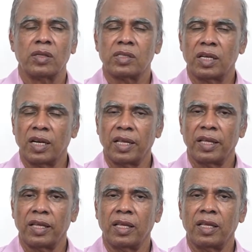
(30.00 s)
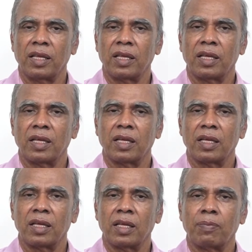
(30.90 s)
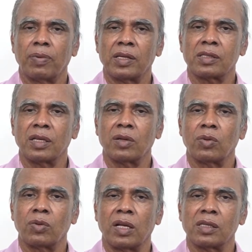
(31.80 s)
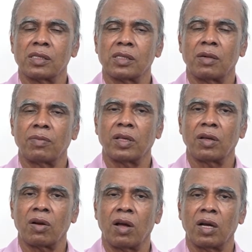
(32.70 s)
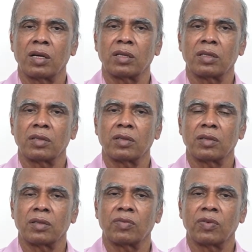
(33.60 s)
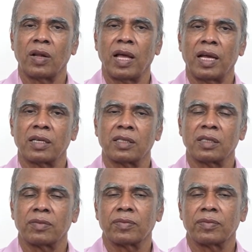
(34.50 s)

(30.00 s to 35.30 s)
Generally, a person who does something wrong, full act,